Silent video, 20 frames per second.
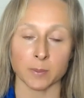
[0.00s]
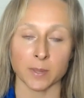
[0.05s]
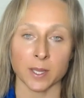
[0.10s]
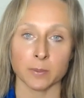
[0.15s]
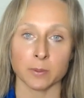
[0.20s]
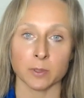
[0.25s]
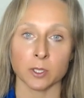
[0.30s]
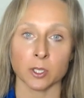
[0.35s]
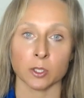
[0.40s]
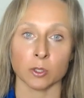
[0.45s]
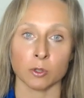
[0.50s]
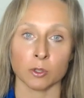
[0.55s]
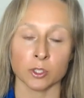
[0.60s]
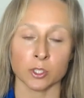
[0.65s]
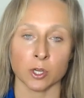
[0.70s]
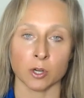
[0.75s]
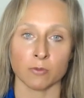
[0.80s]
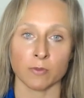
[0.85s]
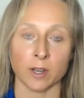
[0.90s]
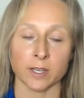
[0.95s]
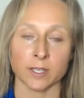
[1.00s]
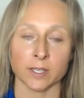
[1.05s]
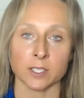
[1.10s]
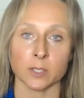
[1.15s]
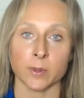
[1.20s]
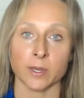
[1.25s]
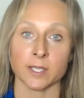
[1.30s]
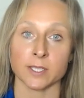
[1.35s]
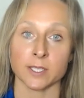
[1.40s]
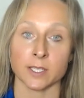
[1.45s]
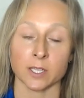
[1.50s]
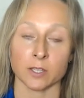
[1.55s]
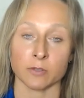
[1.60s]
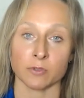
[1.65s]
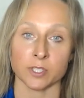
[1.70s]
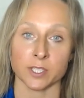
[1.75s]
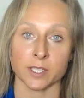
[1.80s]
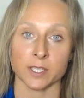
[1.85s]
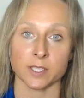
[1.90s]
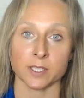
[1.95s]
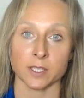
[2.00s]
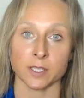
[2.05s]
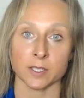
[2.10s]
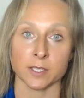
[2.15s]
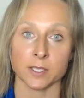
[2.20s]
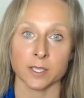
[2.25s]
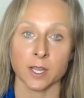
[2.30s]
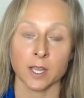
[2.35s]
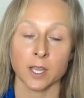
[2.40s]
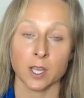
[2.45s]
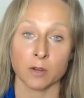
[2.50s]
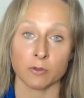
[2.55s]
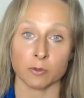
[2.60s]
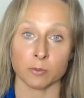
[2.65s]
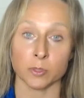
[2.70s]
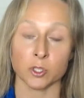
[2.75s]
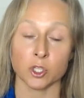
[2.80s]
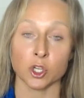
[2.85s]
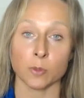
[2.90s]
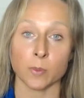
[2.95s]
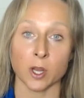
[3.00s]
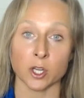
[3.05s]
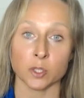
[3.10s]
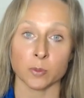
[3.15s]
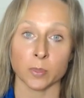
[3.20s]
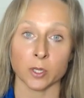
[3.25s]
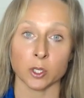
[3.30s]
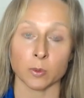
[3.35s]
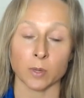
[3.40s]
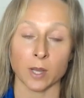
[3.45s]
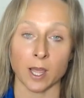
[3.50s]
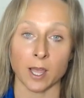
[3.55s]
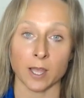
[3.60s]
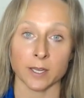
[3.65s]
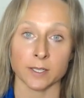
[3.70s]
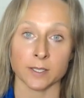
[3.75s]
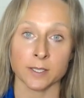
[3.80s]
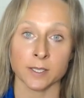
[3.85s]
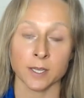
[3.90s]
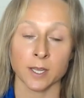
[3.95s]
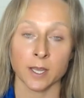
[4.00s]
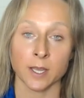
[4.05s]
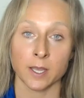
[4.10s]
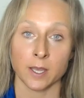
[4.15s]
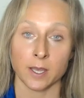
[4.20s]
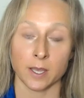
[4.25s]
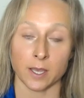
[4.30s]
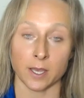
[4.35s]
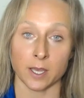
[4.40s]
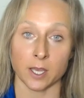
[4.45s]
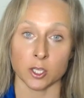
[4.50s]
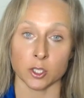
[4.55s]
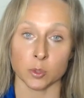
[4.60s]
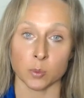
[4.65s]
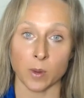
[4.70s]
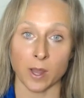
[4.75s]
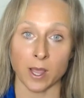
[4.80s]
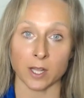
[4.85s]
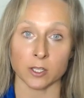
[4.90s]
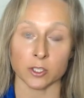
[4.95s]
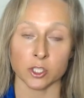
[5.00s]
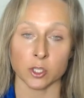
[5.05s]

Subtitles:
people can also run into insulin resistance from too much blue light as well.